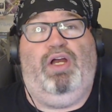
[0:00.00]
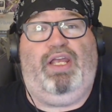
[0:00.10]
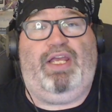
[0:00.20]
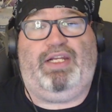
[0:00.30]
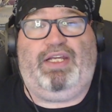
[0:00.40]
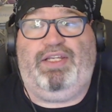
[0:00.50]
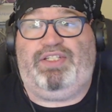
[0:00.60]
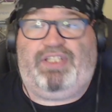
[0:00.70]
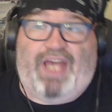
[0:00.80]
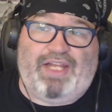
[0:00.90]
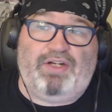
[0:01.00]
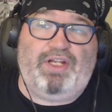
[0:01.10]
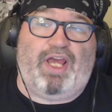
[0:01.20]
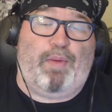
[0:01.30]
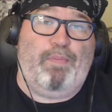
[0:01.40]
It is
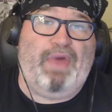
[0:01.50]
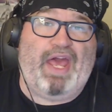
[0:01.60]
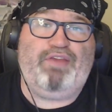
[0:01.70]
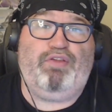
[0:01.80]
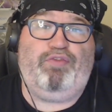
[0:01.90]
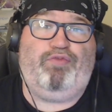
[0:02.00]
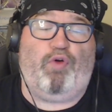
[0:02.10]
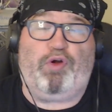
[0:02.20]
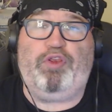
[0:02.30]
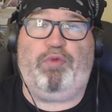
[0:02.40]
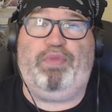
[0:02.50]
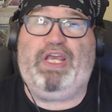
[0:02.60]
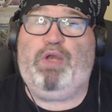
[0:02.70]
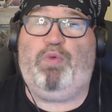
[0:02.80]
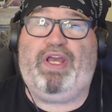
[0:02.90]
Saturday. May the 4th
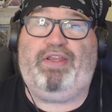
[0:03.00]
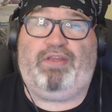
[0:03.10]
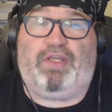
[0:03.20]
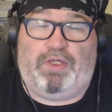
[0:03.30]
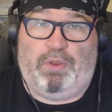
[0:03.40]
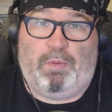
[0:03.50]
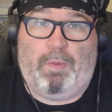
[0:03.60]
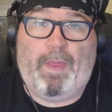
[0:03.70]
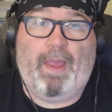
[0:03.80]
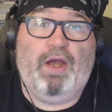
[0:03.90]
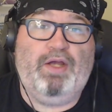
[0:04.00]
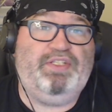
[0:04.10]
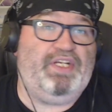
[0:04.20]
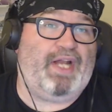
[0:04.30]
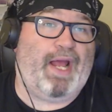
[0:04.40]
be with you
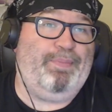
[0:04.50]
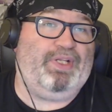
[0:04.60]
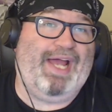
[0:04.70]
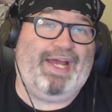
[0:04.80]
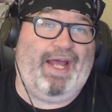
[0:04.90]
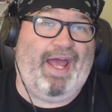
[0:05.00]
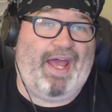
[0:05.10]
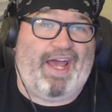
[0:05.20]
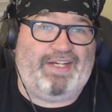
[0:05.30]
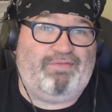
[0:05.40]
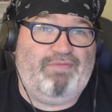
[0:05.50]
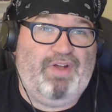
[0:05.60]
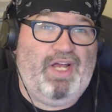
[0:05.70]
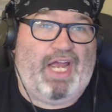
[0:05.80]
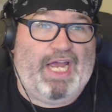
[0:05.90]
did I plan ahead
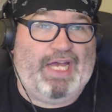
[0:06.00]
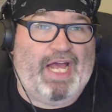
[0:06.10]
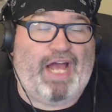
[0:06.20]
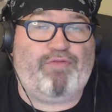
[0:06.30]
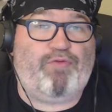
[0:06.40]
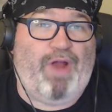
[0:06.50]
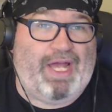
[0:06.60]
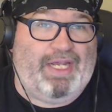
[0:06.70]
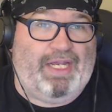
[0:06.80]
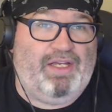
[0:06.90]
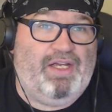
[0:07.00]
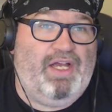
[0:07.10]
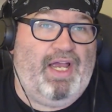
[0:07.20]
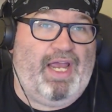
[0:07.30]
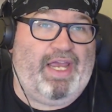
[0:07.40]
and have ready
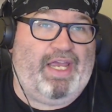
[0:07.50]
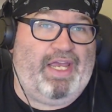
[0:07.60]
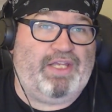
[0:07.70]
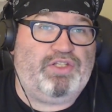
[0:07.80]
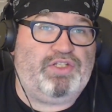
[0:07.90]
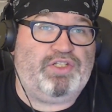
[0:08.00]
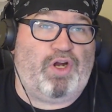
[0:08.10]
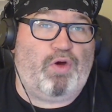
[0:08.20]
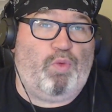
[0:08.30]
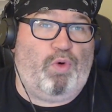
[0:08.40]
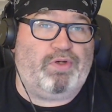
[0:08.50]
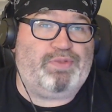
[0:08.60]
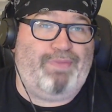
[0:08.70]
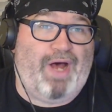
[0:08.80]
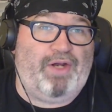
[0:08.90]
a Star Wars
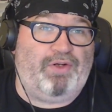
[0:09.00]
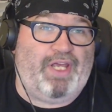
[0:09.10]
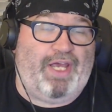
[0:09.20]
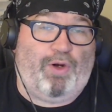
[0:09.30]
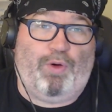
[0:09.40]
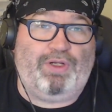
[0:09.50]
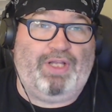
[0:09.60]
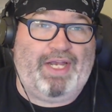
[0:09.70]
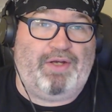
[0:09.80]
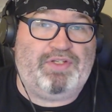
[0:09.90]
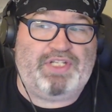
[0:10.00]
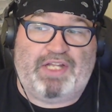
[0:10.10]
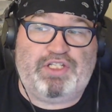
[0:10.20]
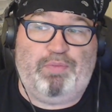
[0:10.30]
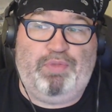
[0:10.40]
model kit or Lego
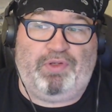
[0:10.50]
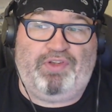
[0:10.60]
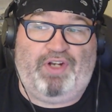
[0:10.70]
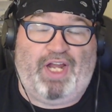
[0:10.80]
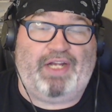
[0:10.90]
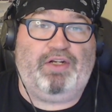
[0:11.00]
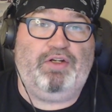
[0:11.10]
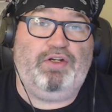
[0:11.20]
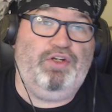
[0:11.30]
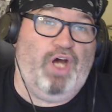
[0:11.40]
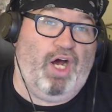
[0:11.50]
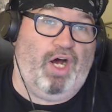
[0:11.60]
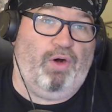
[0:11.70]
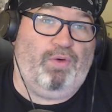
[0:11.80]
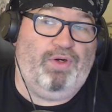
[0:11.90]
set to build tonight?
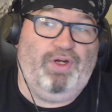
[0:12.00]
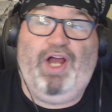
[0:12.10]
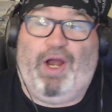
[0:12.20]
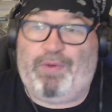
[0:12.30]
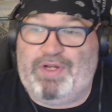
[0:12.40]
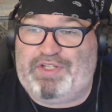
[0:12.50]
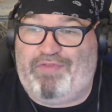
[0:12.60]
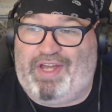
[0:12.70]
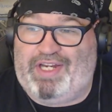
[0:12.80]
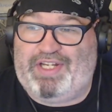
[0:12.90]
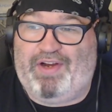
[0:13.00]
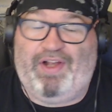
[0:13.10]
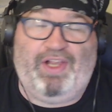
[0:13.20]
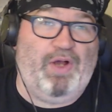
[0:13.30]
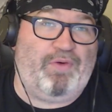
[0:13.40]
No. Aristophan is here.
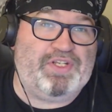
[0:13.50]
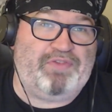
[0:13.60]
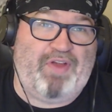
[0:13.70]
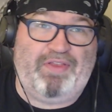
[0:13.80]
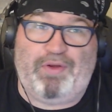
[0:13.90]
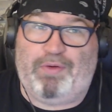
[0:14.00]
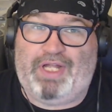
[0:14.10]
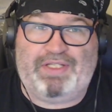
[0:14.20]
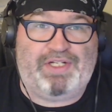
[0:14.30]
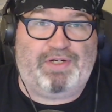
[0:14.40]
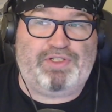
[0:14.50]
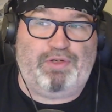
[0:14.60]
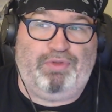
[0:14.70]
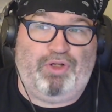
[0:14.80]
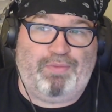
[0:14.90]
Hello, Aristophan, throwing that tier
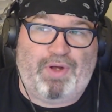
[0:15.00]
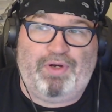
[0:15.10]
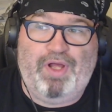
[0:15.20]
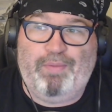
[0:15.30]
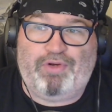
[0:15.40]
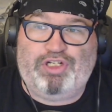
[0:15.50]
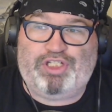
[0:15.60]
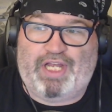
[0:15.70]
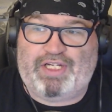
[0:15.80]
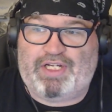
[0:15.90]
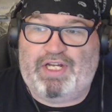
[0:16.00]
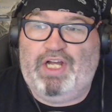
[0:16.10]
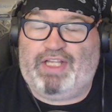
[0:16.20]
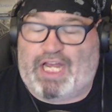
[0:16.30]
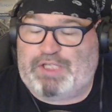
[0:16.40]
two blue emote. Appreciate you.
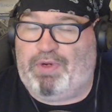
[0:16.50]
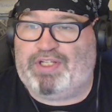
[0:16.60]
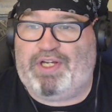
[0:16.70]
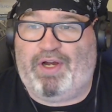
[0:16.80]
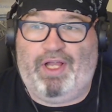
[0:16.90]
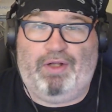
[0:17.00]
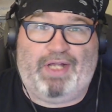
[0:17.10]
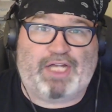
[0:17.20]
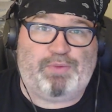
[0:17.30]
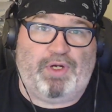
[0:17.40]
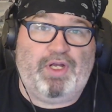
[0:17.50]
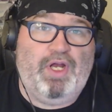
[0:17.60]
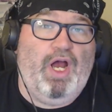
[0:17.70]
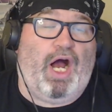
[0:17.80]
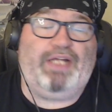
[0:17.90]
Lashbrook is here. Hello, Lashbrook.
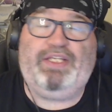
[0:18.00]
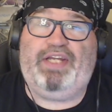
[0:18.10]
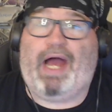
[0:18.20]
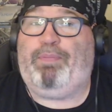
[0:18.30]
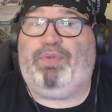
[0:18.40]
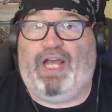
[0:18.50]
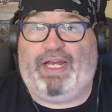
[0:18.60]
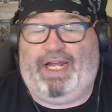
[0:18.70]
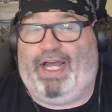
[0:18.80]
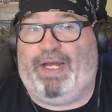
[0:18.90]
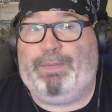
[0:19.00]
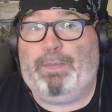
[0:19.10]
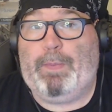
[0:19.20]
I did not plan ahead.